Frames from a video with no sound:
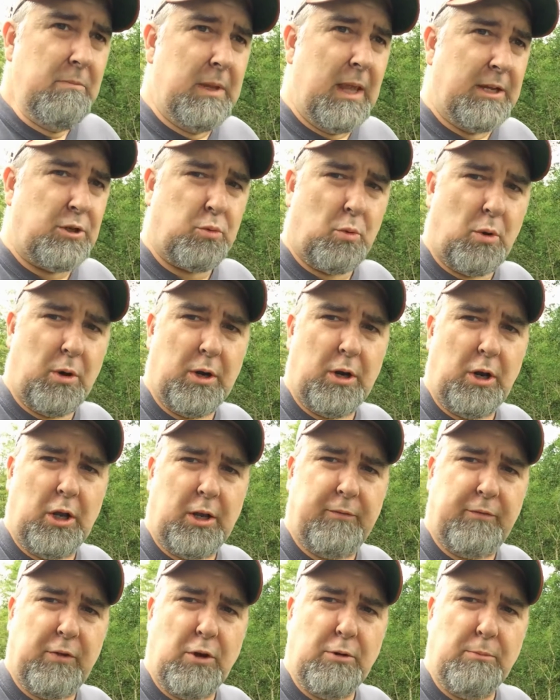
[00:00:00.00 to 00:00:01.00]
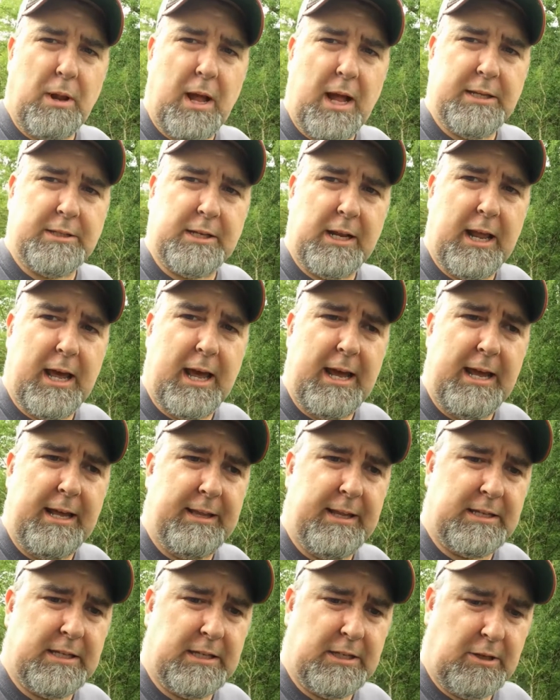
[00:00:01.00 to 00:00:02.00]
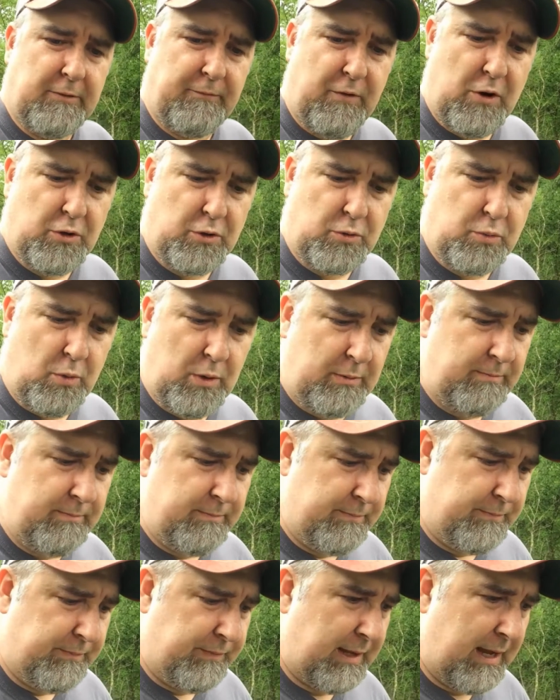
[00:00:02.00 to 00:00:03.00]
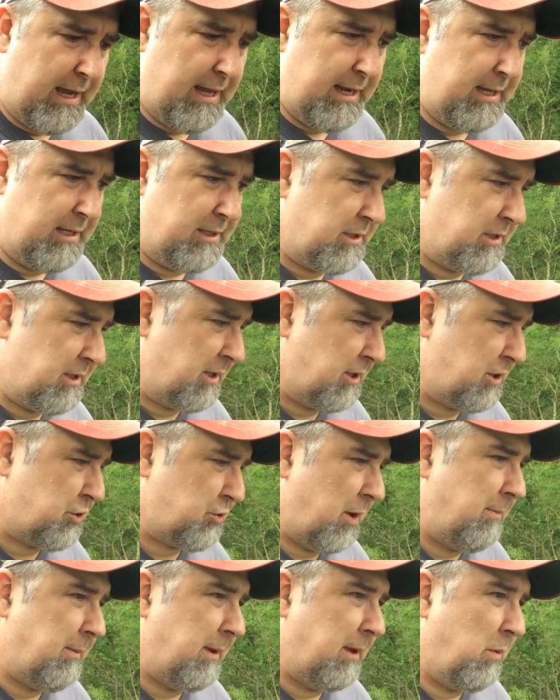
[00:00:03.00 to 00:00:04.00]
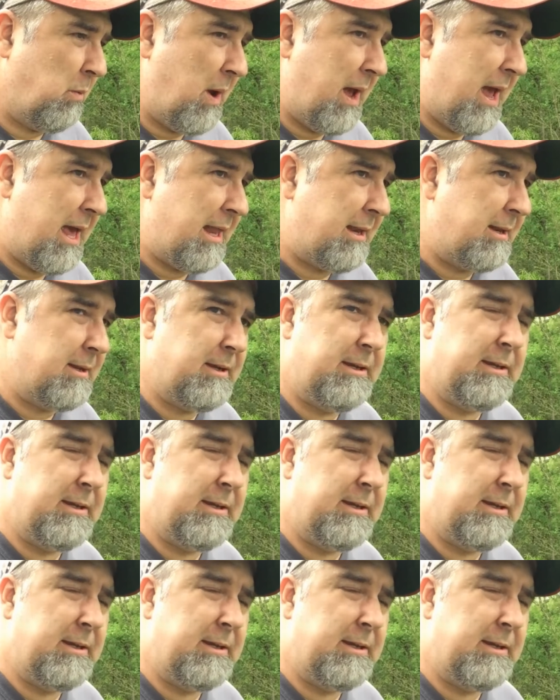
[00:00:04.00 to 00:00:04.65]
I just wanted to look at food plots today, and this is the first one, and it's extremely wet.